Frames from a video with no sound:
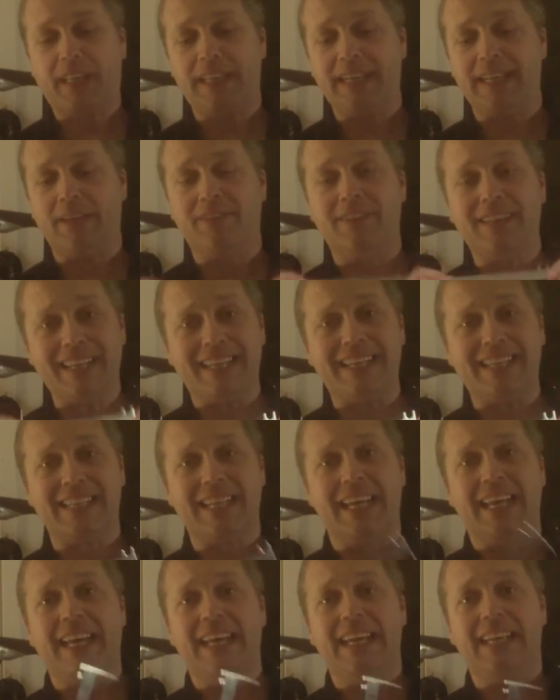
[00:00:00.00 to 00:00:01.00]
Now
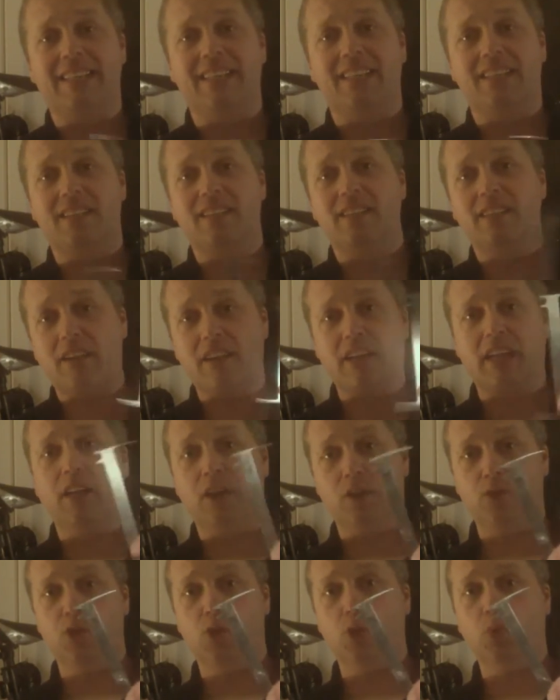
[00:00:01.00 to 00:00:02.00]
this is the
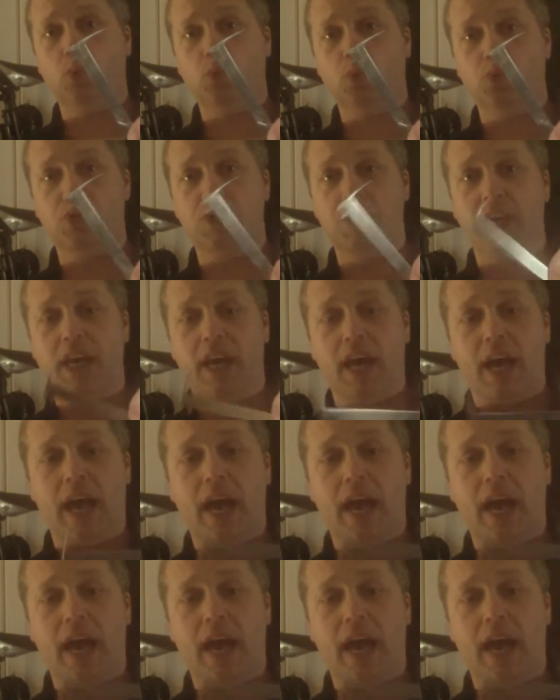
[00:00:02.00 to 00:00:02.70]
Cyclo Tools